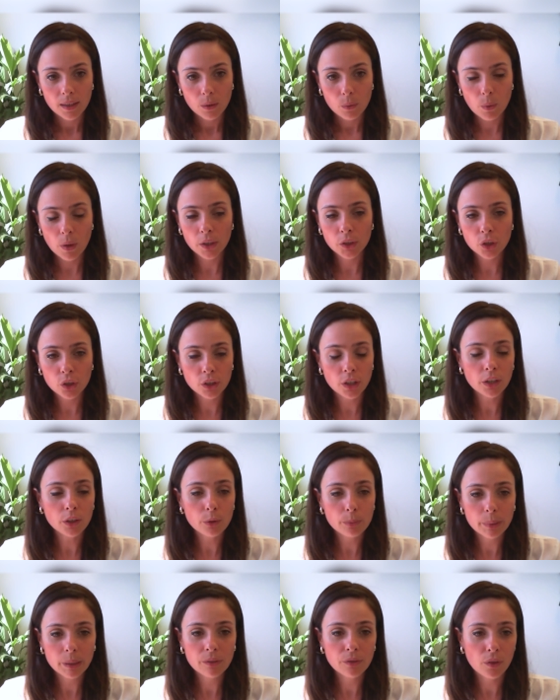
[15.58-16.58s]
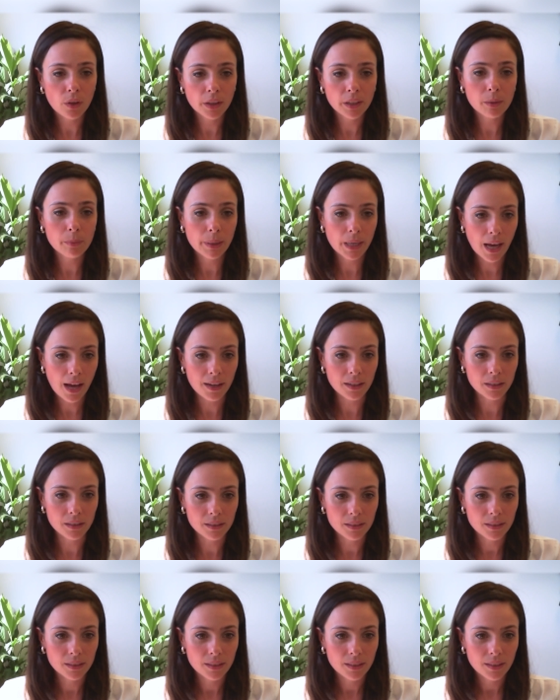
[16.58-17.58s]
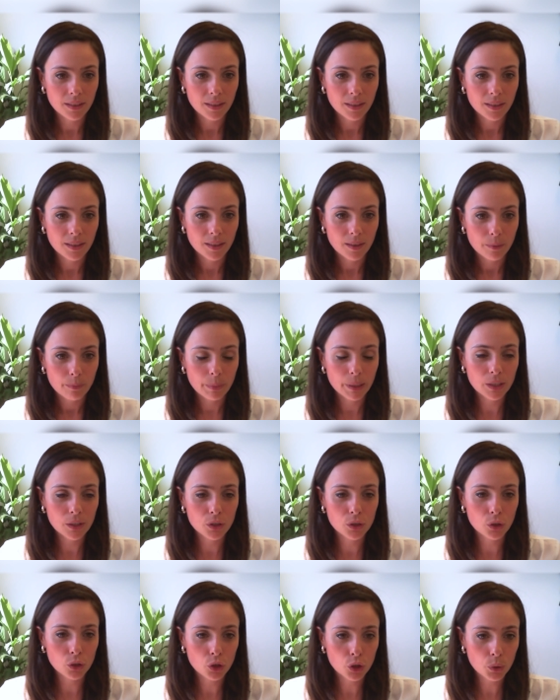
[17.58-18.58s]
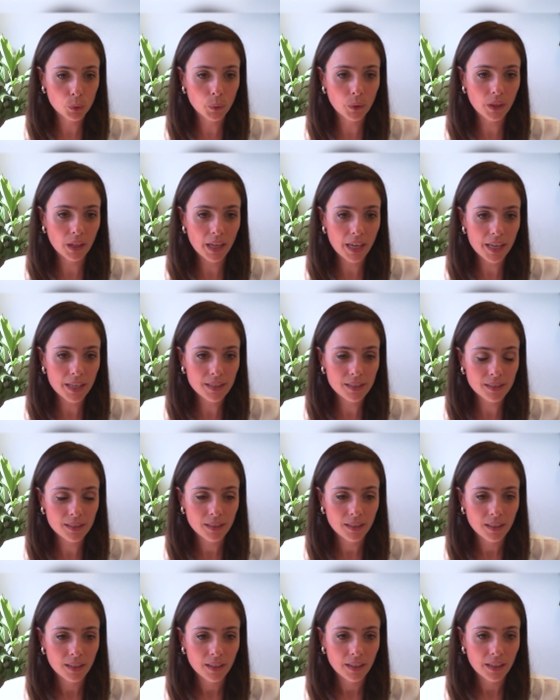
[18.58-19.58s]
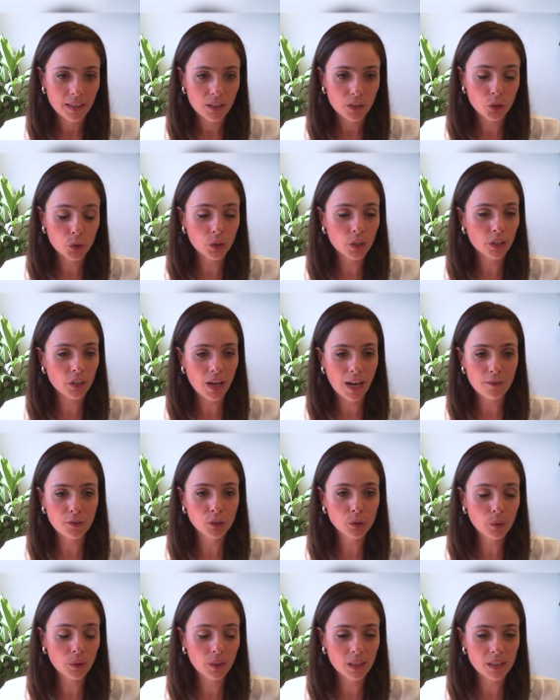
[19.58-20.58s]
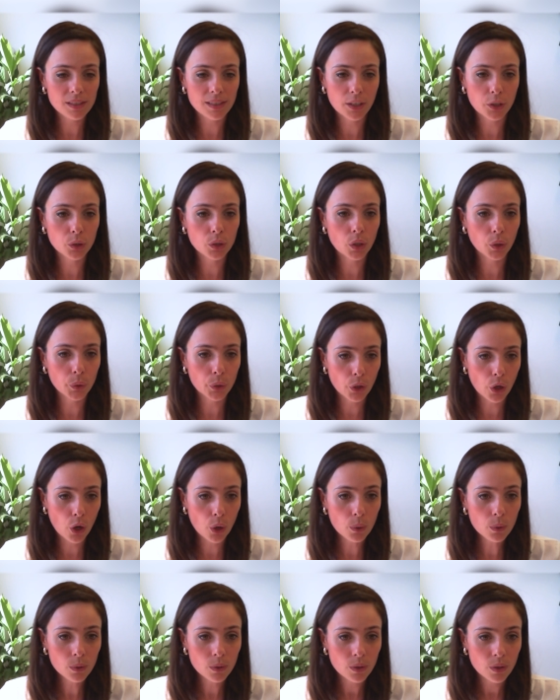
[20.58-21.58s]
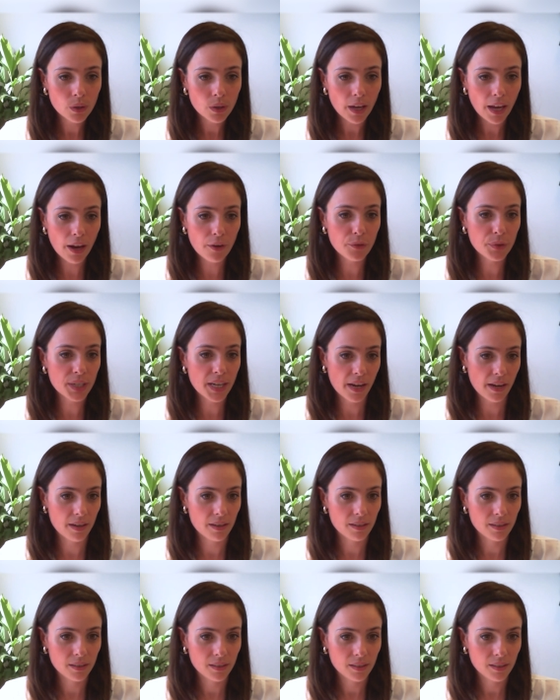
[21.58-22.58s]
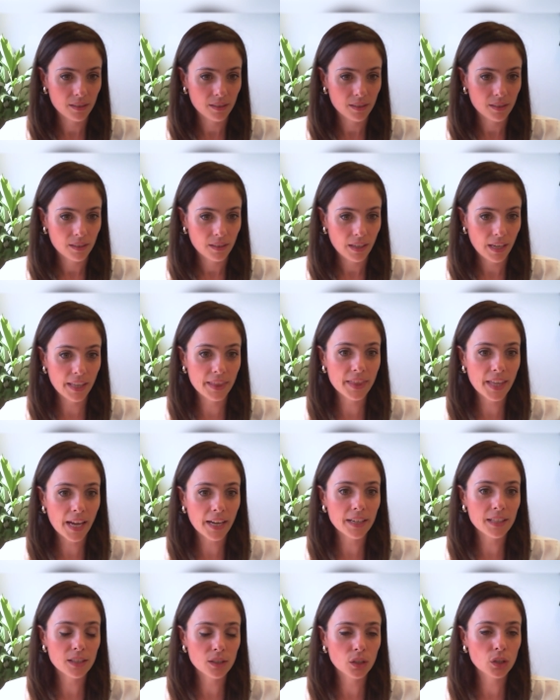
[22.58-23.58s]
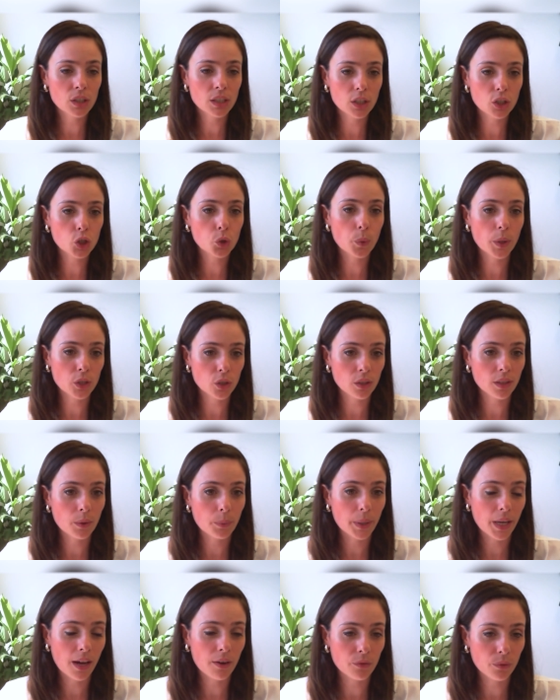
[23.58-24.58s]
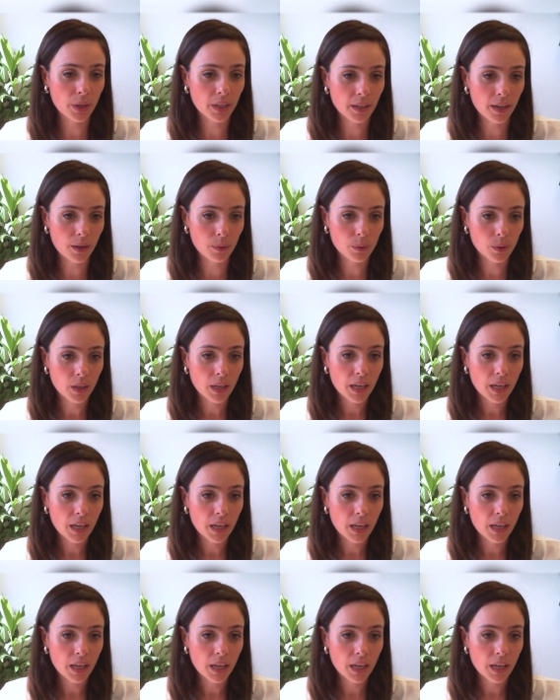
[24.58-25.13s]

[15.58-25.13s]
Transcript: well, you're going to be falling behind, because the truth is you're going to have new things that you don't know every day. And that is the situation that we have right now.